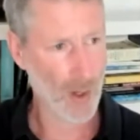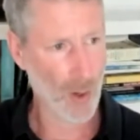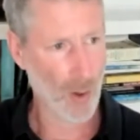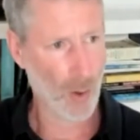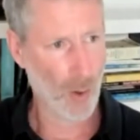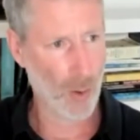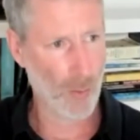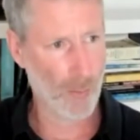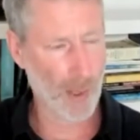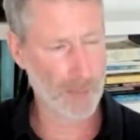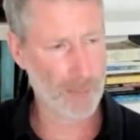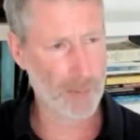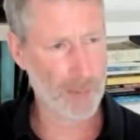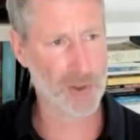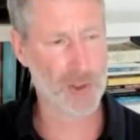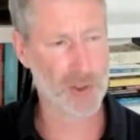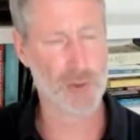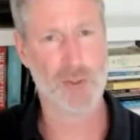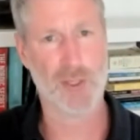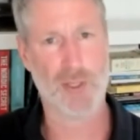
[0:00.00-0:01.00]
or by
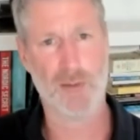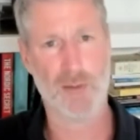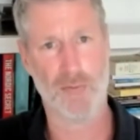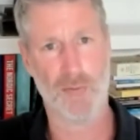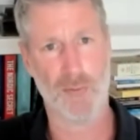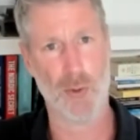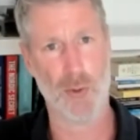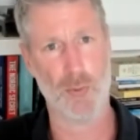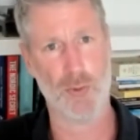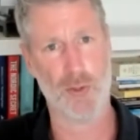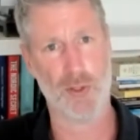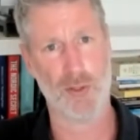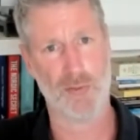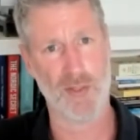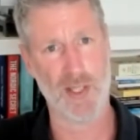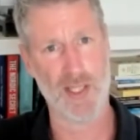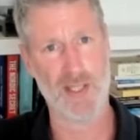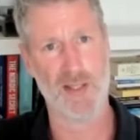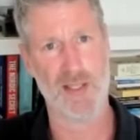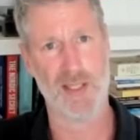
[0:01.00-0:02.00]
producing food to
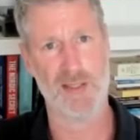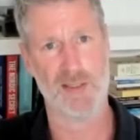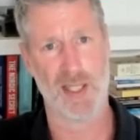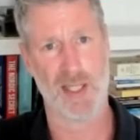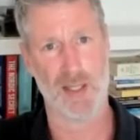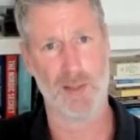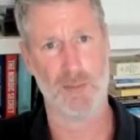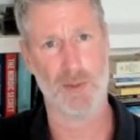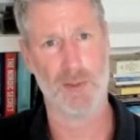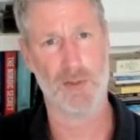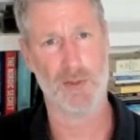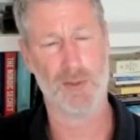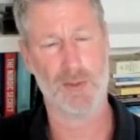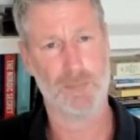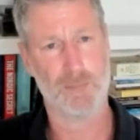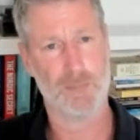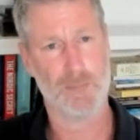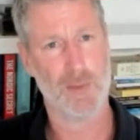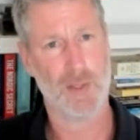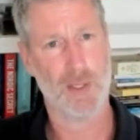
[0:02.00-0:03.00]
feed these animals.
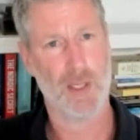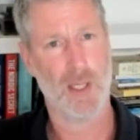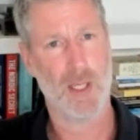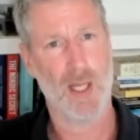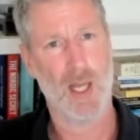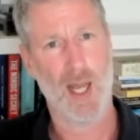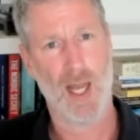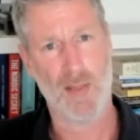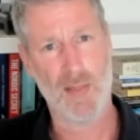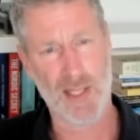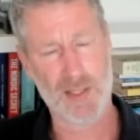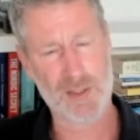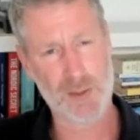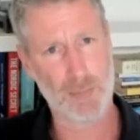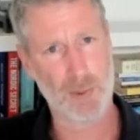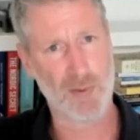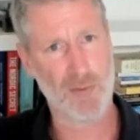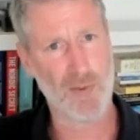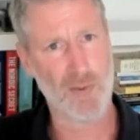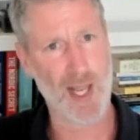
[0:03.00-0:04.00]
And that's
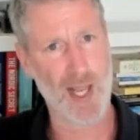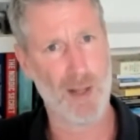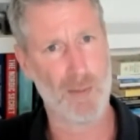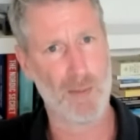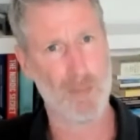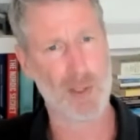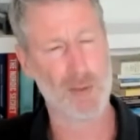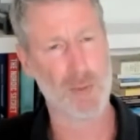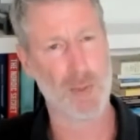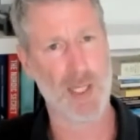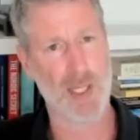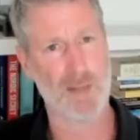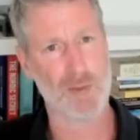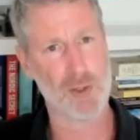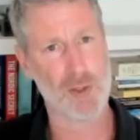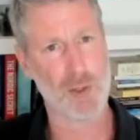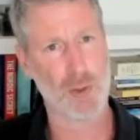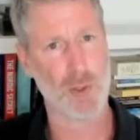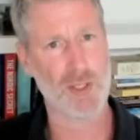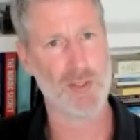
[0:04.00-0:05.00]
profound because we have
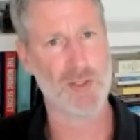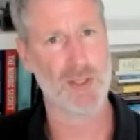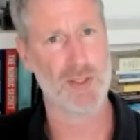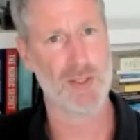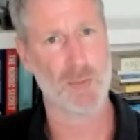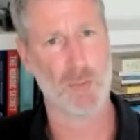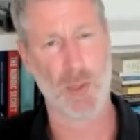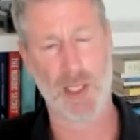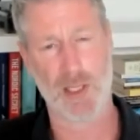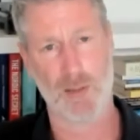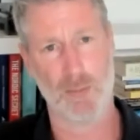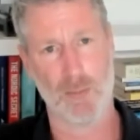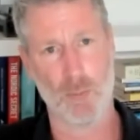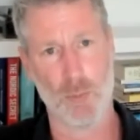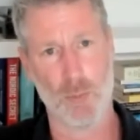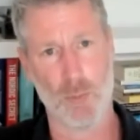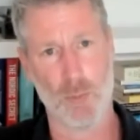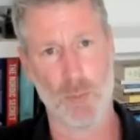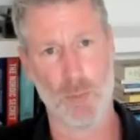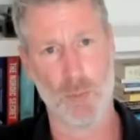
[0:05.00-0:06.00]
choices. We can
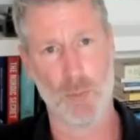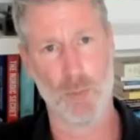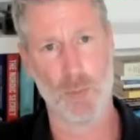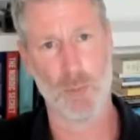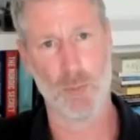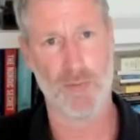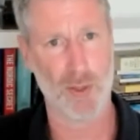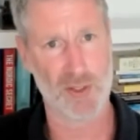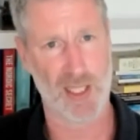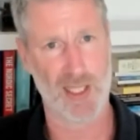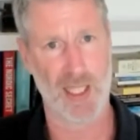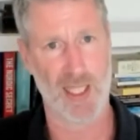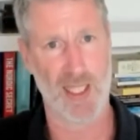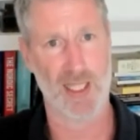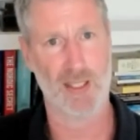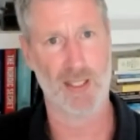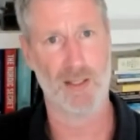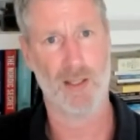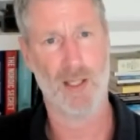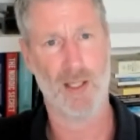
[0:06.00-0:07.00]
reforest
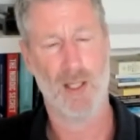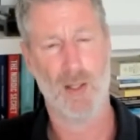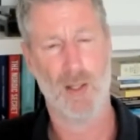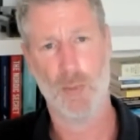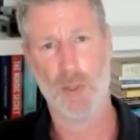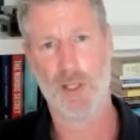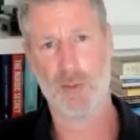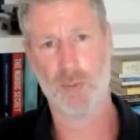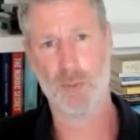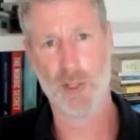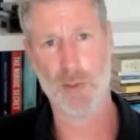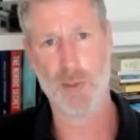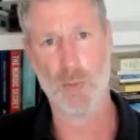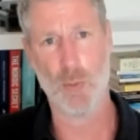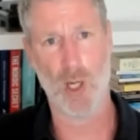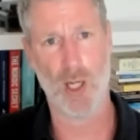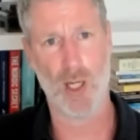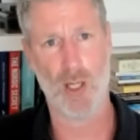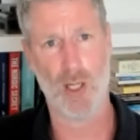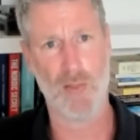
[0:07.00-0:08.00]
that land. We can
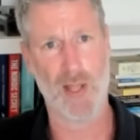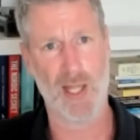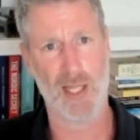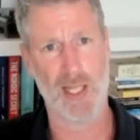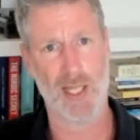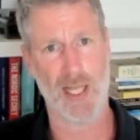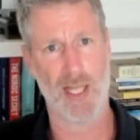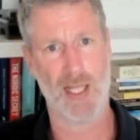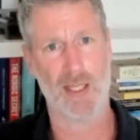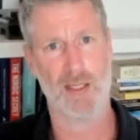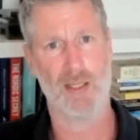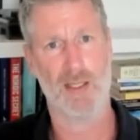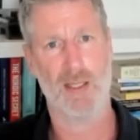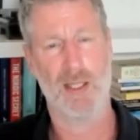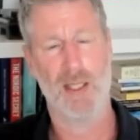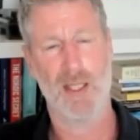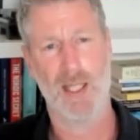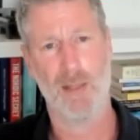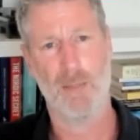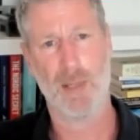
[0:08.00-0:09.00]
rewild that land.
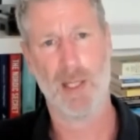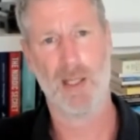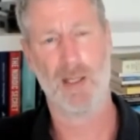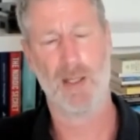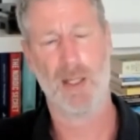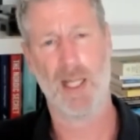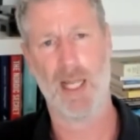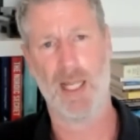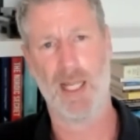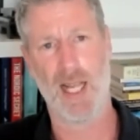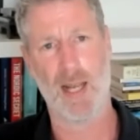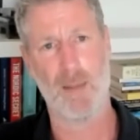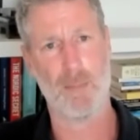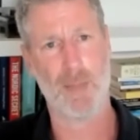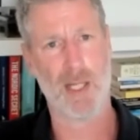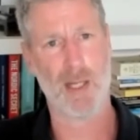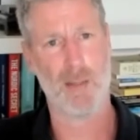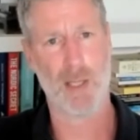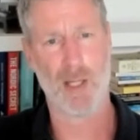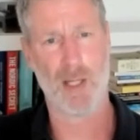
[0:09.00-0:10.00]
It can
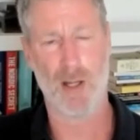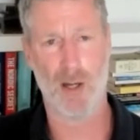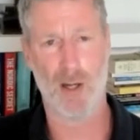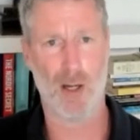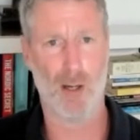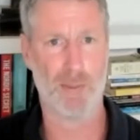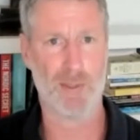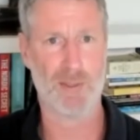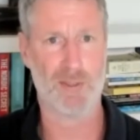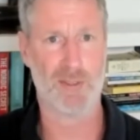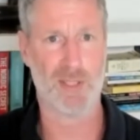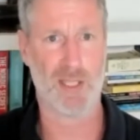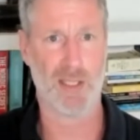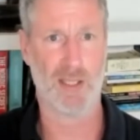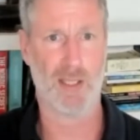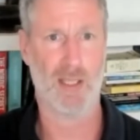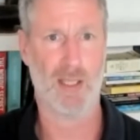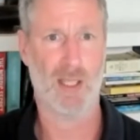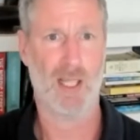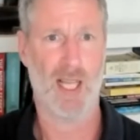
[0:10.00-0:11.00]
become a carbon sink,
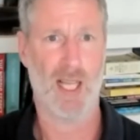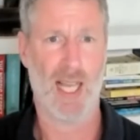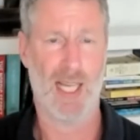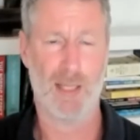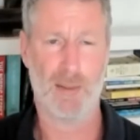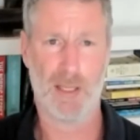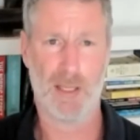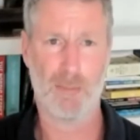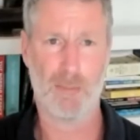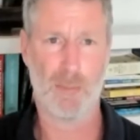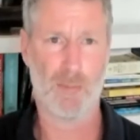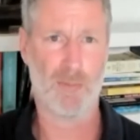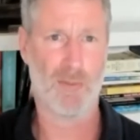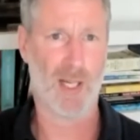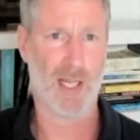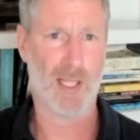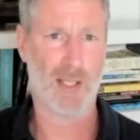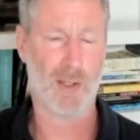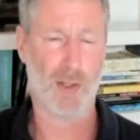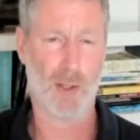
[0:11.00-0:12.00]
and it can
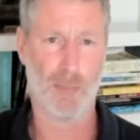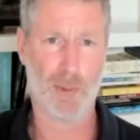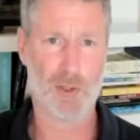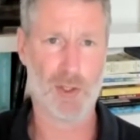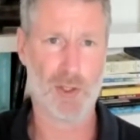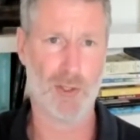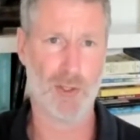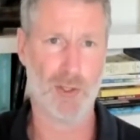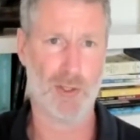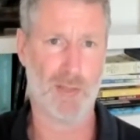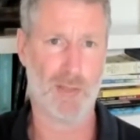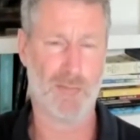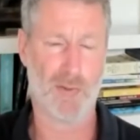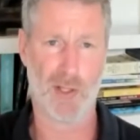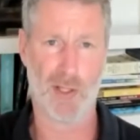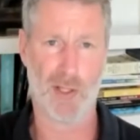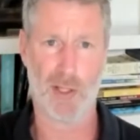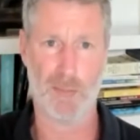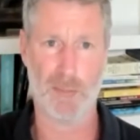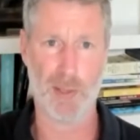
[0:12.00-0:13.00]
provide an opportunity for
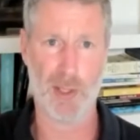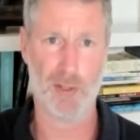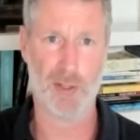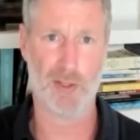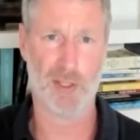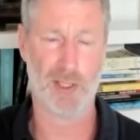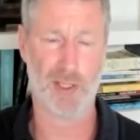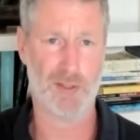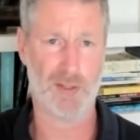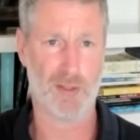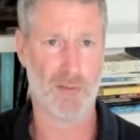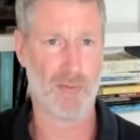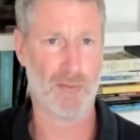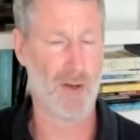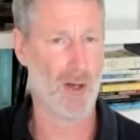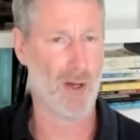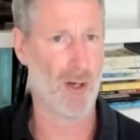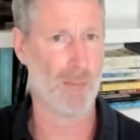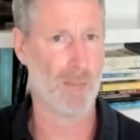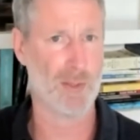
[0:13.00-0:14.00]
the communities, the
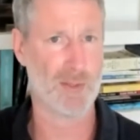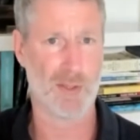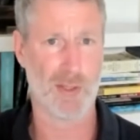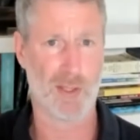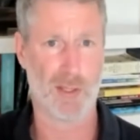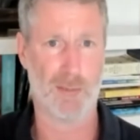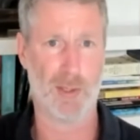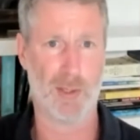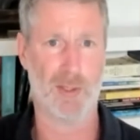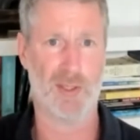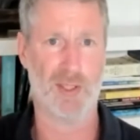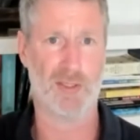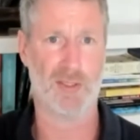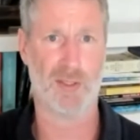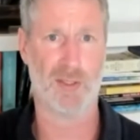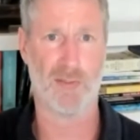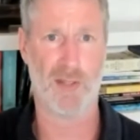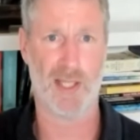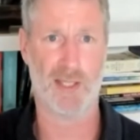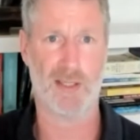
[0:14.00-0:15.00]
farmers and communities
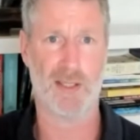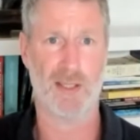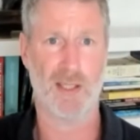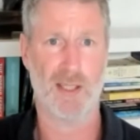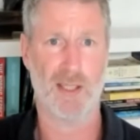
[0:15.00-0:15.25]
affected,